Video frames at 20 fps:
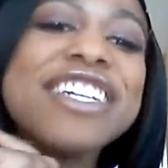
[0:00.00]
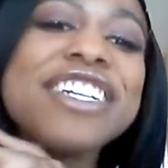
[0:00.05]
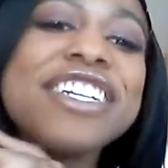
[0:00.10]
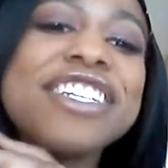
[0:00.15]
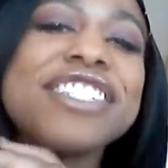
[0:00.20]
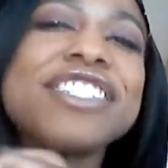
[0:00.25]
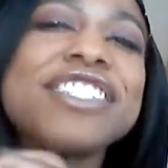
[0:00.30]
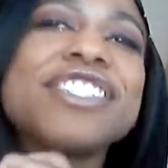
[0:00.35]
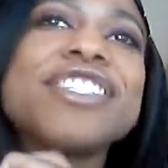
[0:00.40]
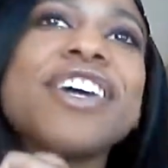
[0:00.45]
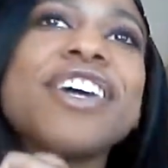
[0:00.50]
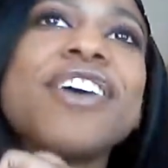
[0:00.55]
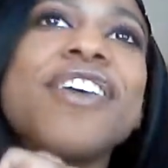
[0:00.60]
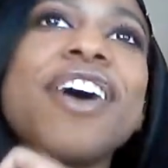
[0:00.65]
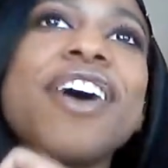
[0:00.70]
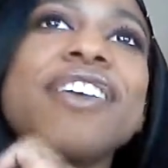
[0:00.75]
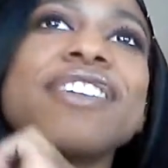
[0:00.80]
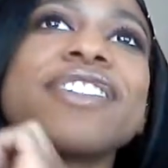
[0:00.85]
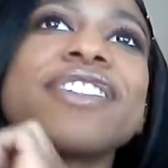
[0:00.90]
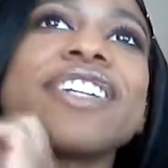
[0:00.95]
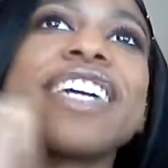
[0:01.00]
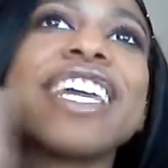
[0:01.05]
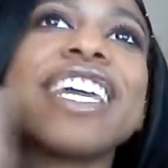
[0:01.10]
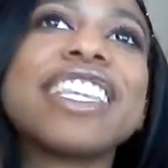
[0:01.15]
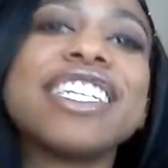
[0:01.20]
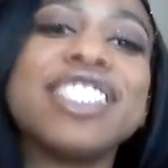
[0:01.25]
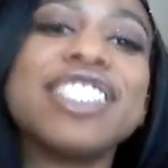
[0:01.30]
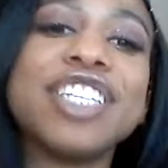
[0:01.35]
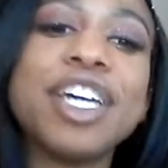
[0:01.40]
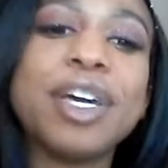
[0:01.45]
so I was working at
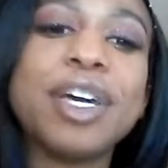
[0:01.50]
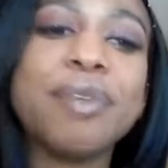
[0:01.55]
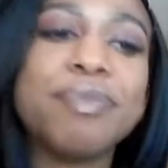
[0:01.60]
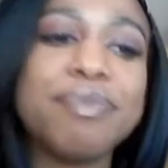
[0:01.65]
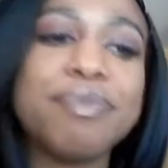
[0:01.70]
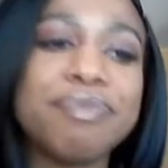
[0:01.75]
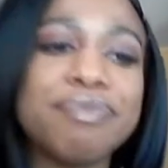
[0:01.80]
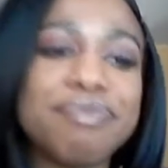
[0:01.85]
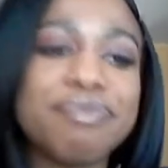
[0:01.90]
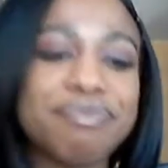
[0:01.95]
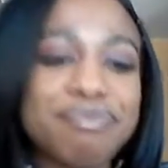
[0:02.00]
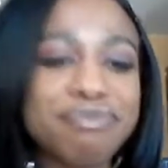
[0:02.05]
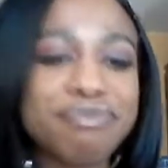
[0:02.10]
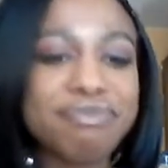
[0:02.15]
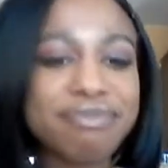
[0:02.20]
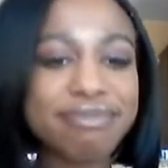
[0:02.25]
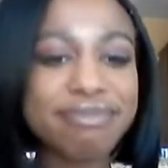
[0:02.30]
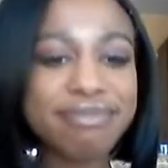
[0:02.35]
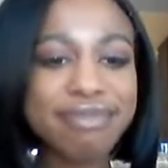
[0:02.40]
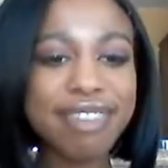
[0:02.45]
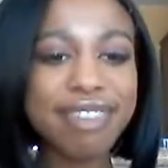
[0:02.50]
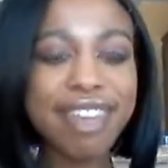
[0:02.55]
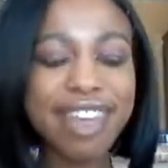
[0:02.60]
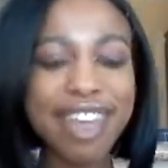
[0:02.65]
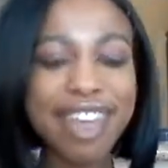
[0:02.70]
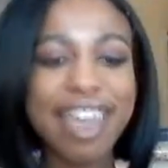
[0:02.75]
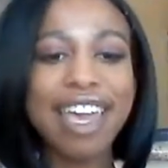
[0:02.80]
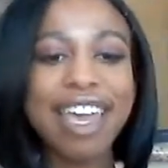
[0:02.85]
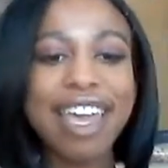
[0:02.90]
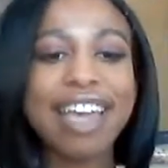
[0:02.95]
the gym,
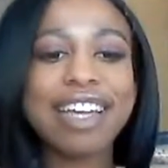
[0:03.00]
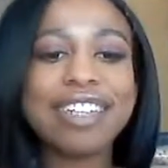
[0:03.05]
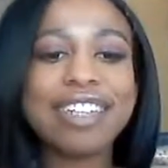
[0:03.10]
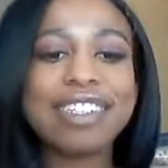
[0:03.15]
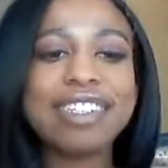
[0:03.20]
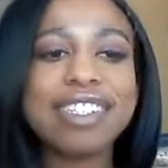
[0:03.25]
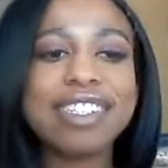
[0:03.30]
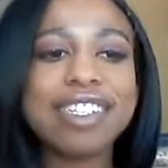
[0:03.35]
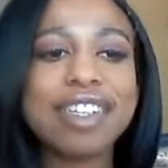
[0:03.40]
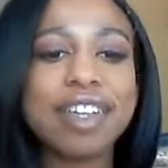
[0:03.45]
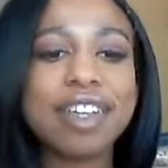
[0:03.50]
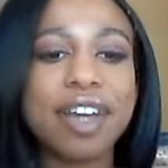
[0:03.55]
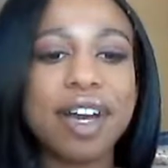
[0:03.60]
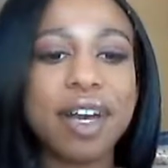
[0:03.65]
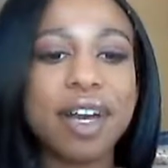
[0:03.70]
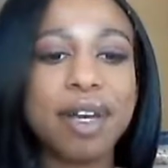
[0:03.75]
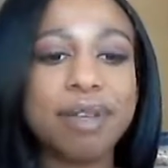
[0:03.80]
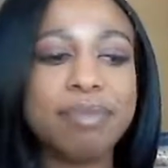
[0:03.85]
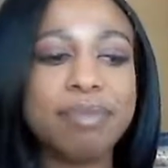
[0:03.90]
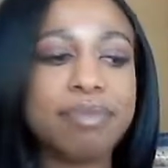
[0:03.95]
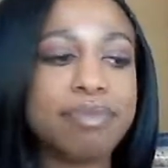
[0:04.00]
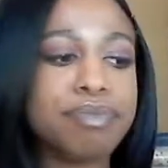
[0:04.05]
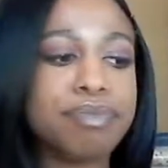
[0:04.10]
and um,